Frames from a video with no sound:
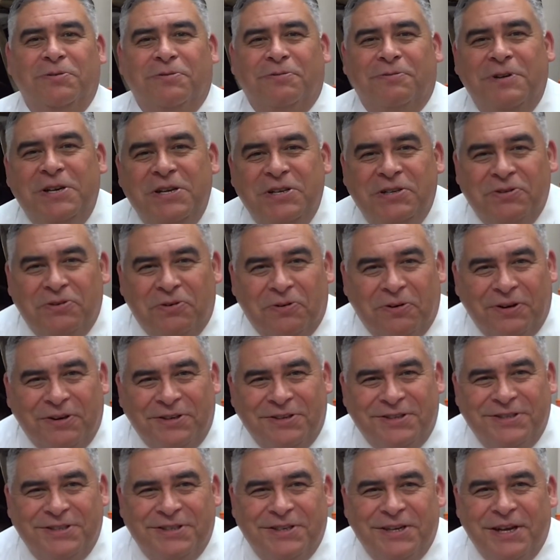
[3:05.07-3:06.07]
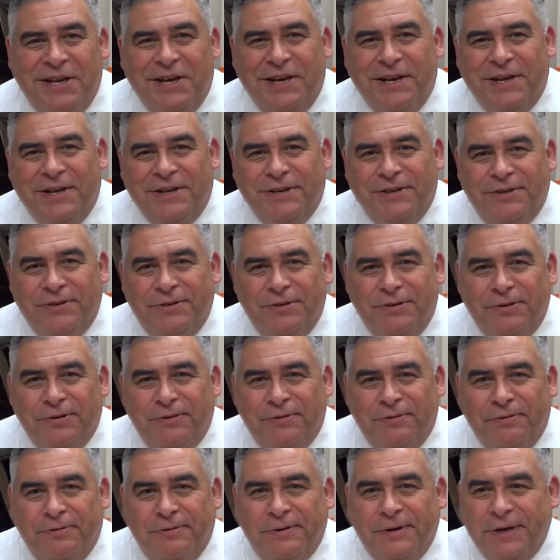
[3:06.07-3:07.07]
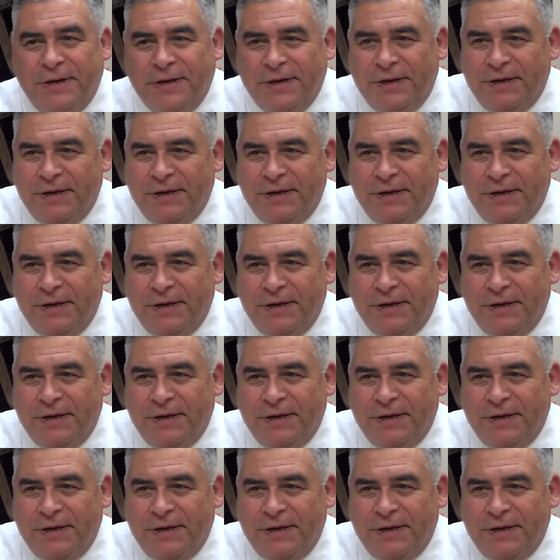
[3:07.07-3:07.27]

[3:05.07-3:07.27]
resource to